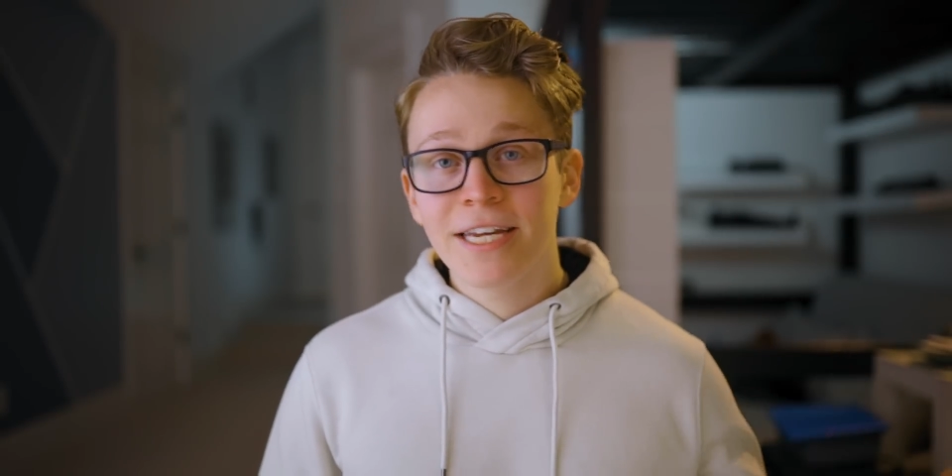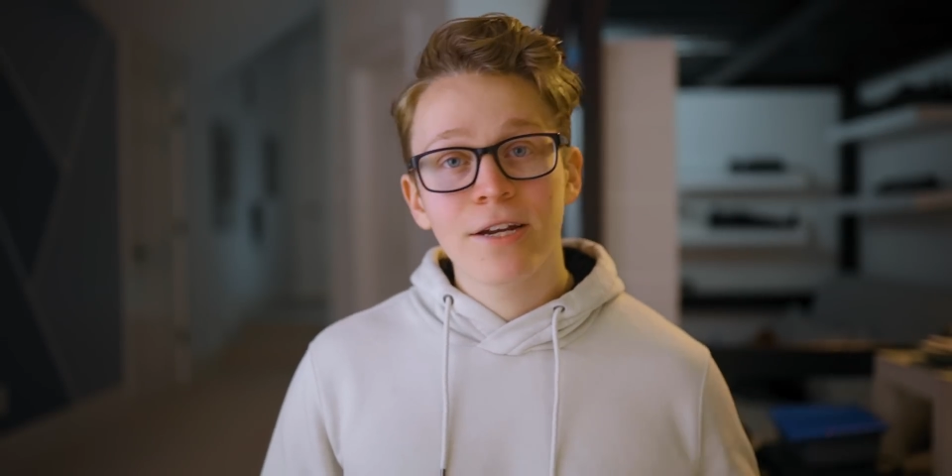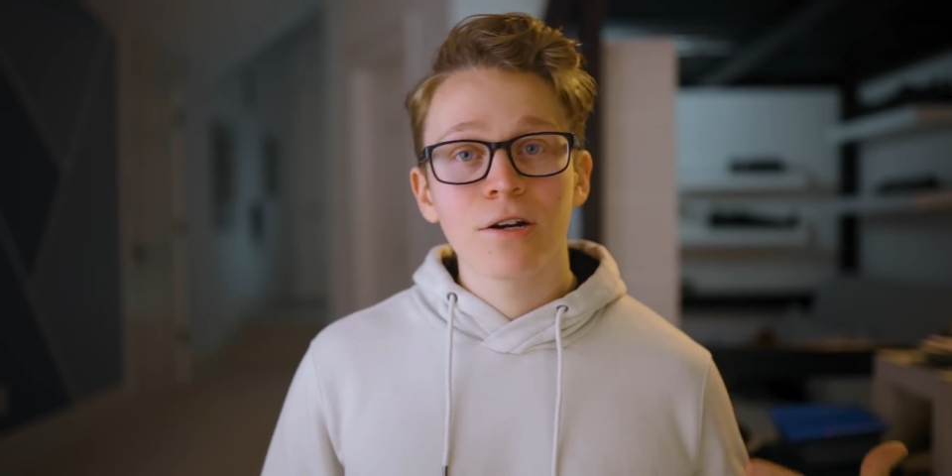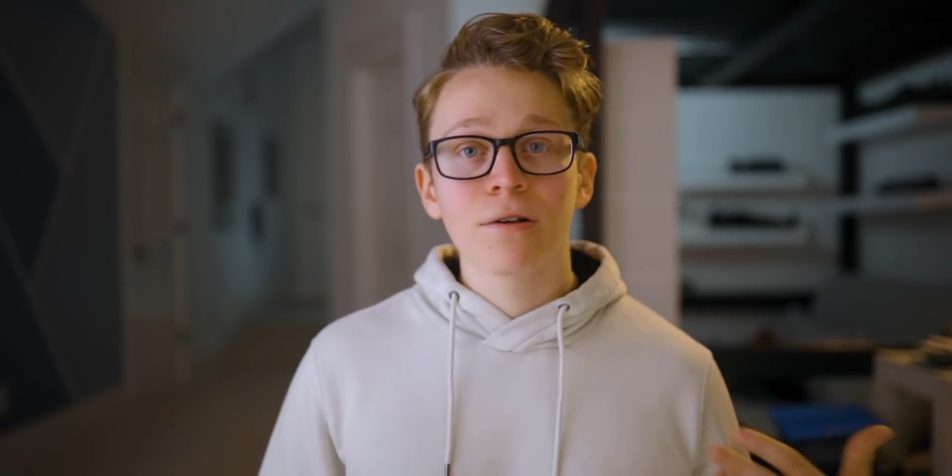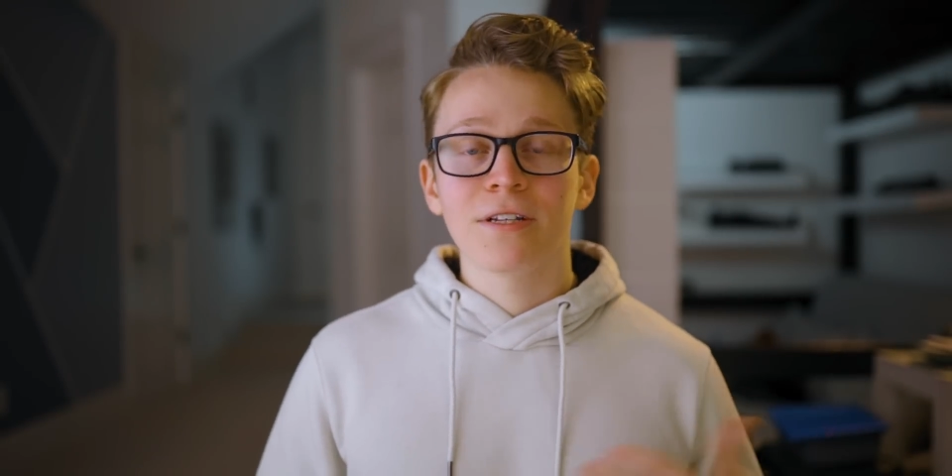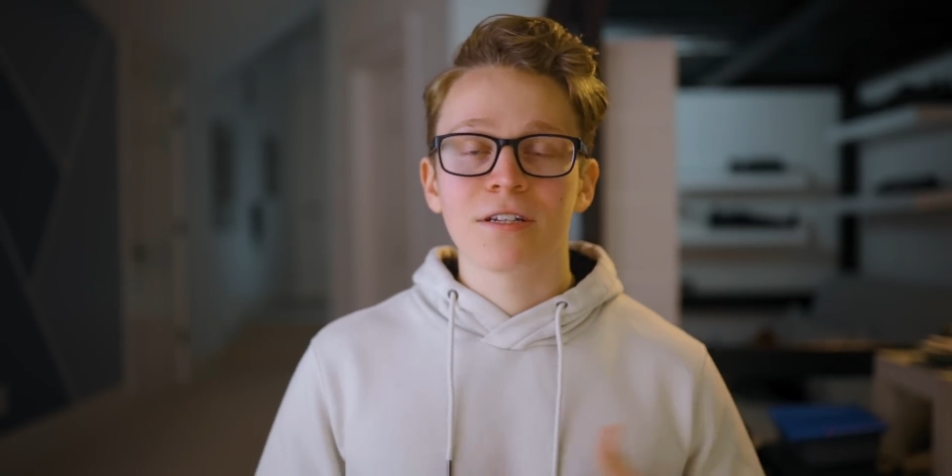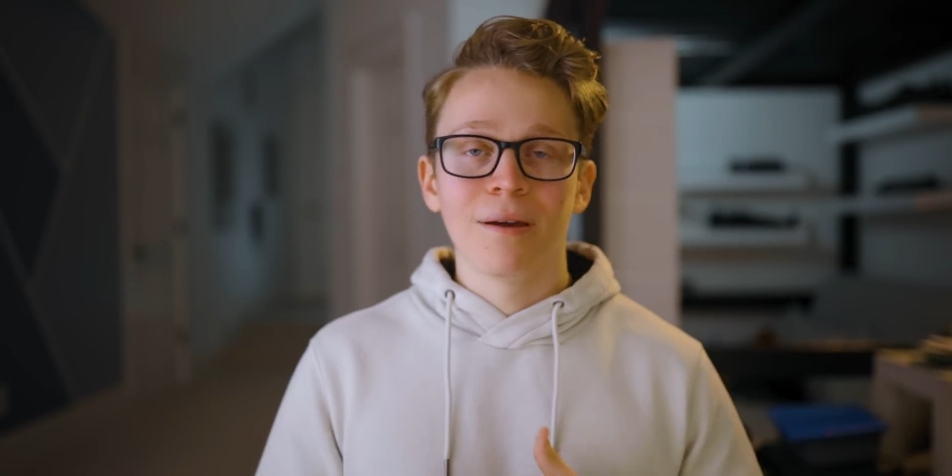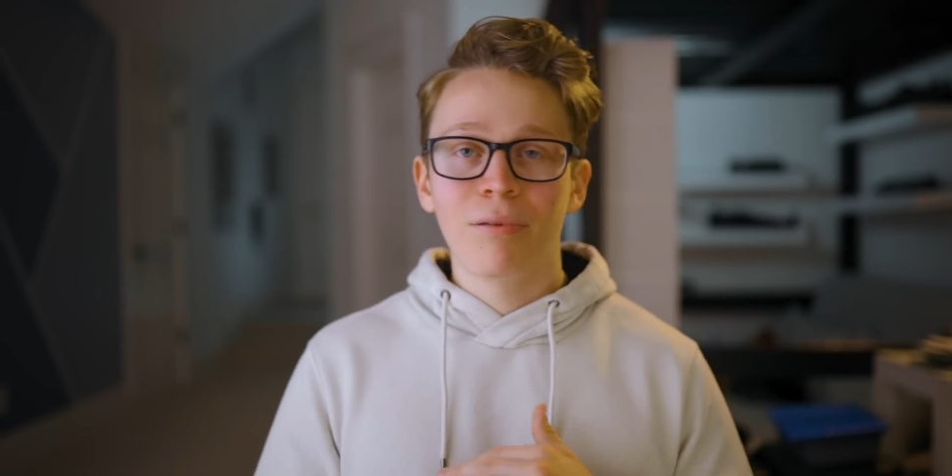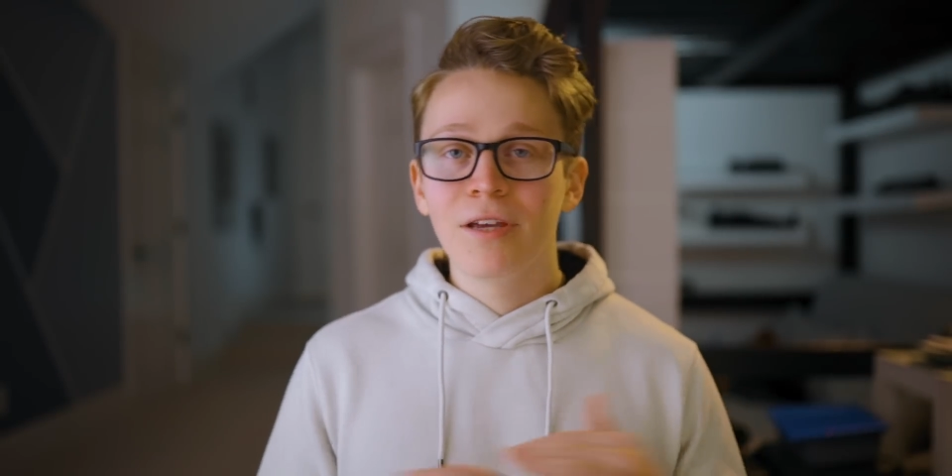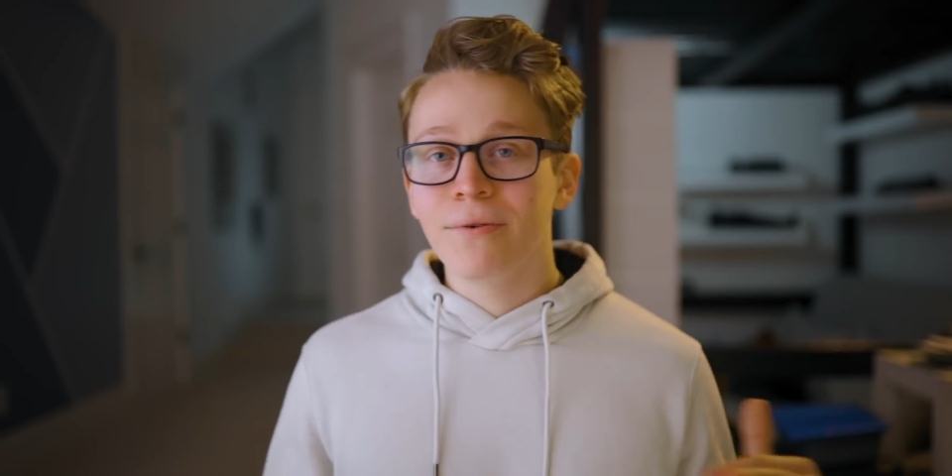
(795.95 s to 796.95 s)
year that's
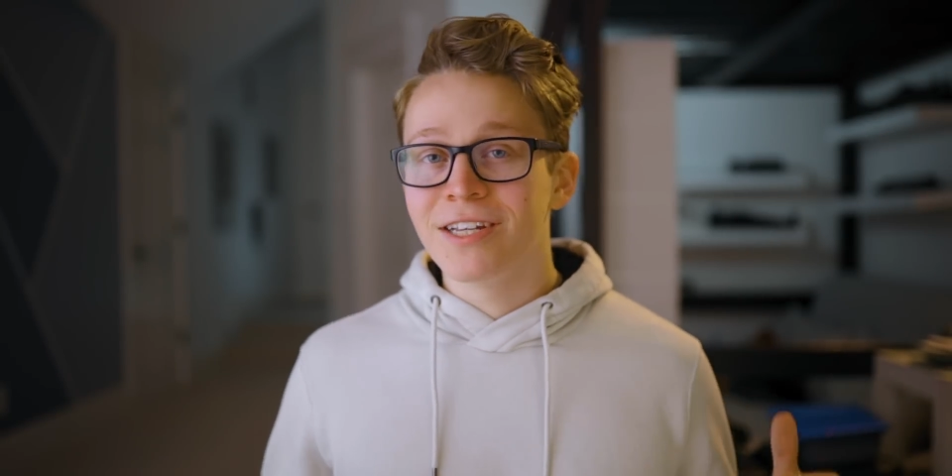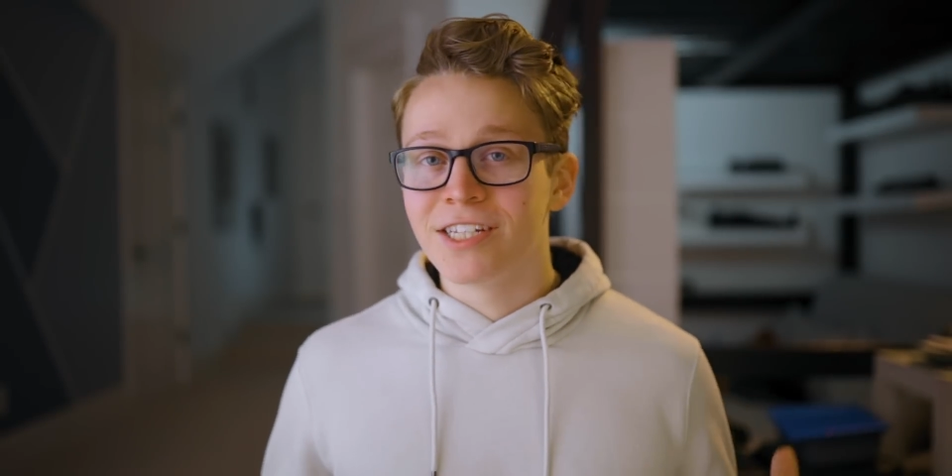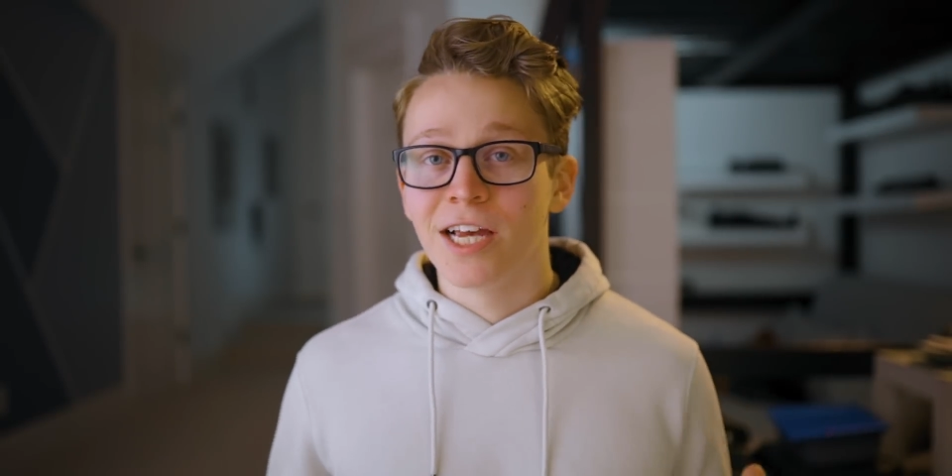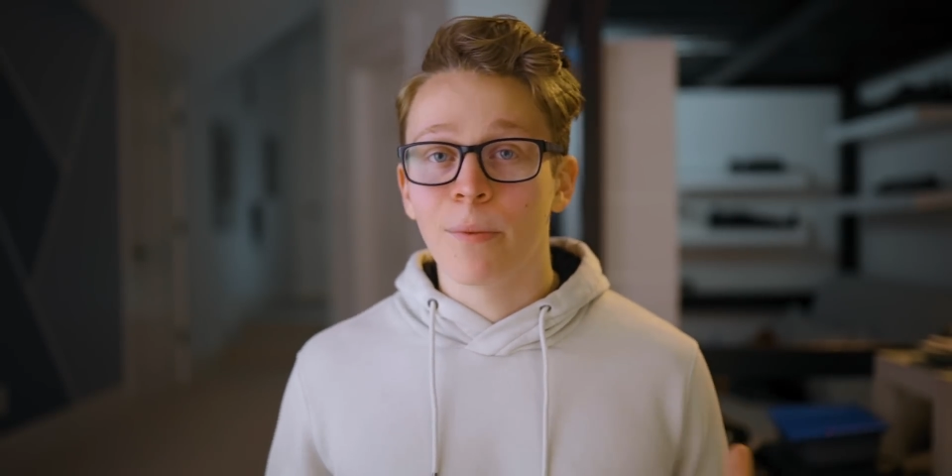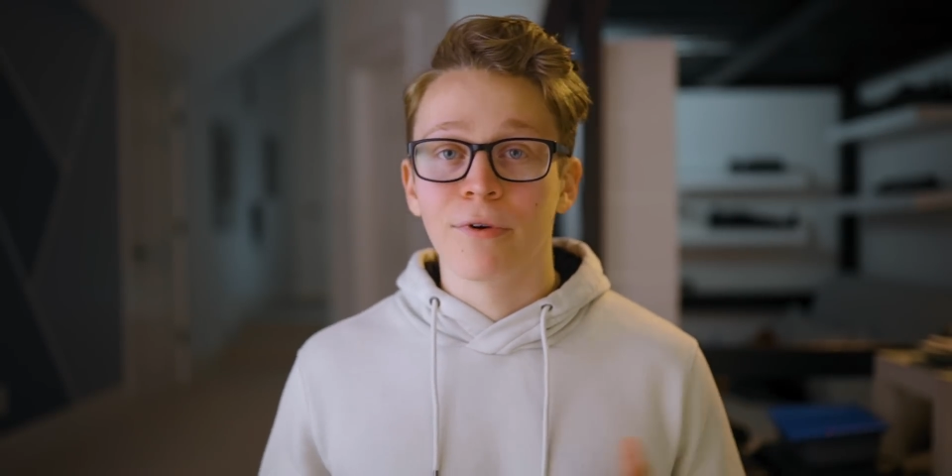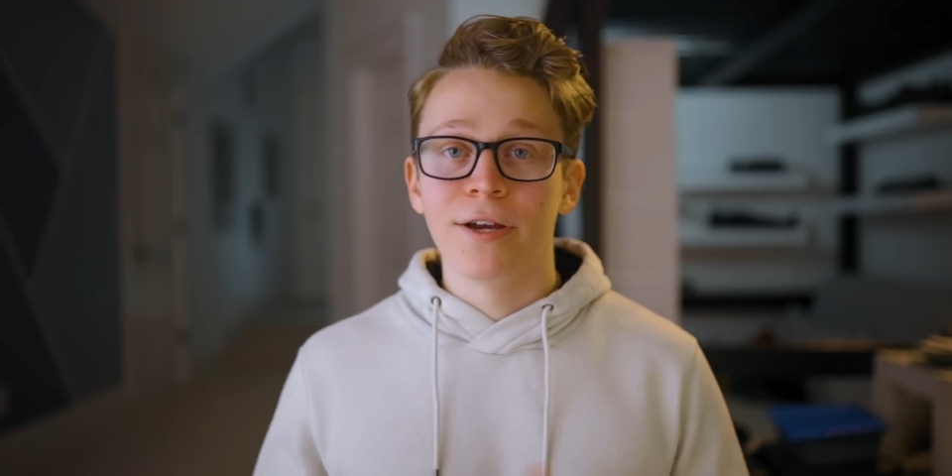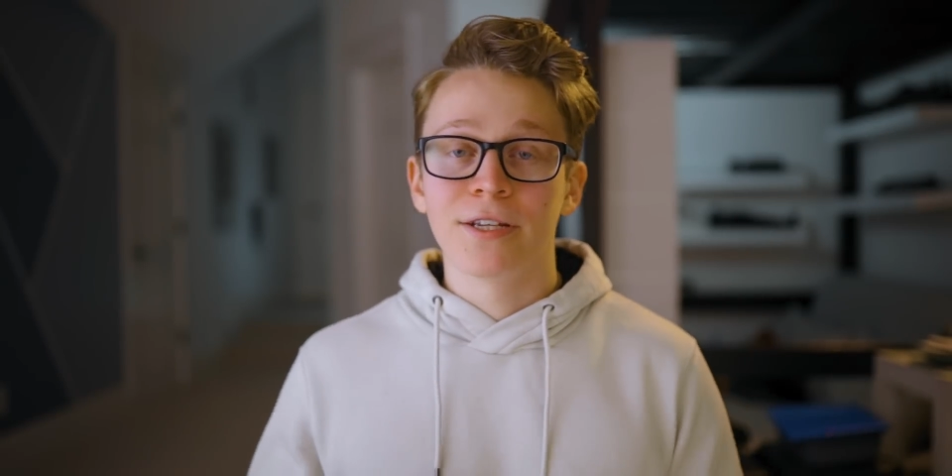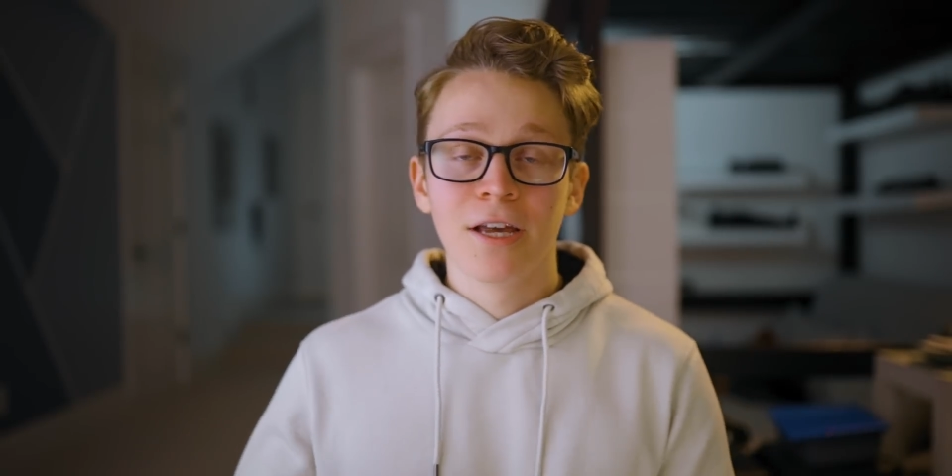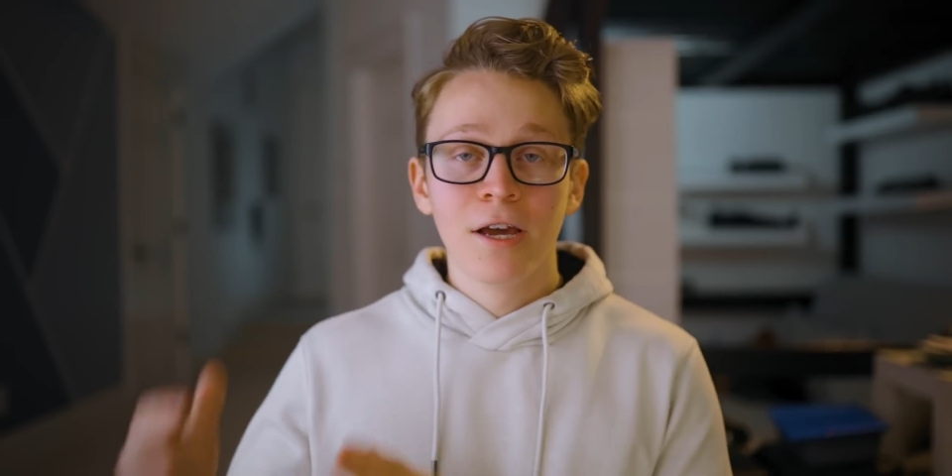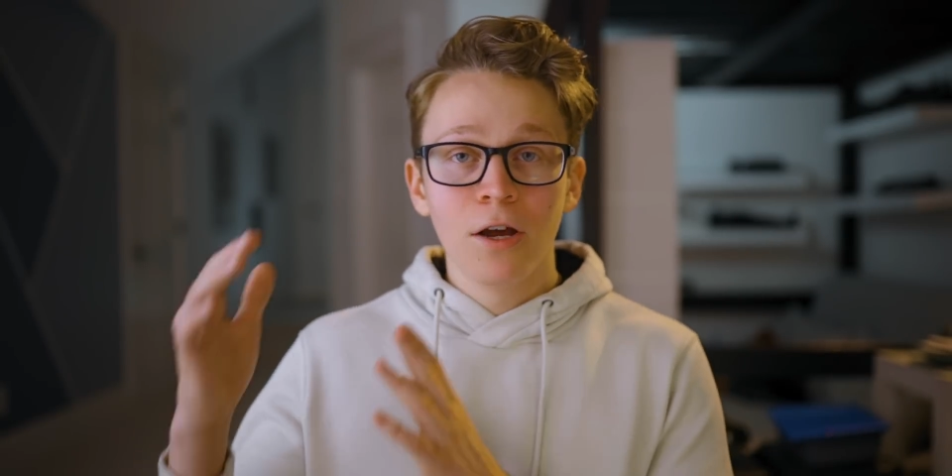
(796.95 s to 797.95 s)
completely
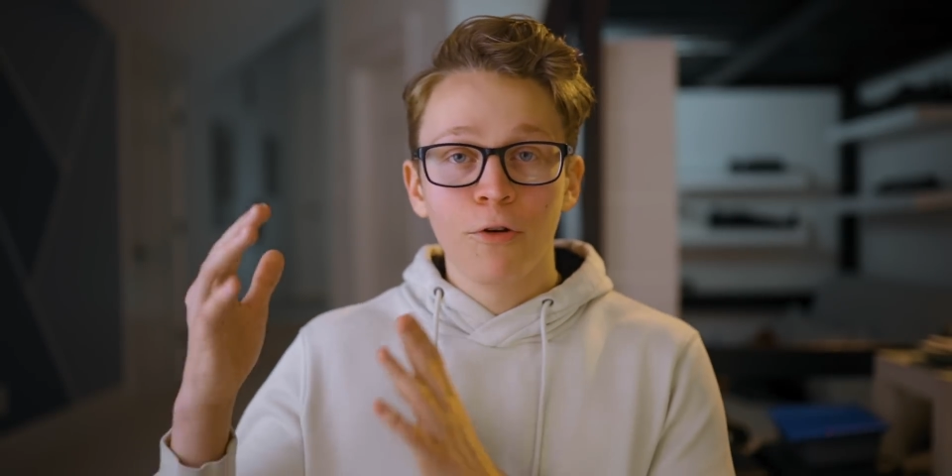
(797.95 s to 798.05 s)
separate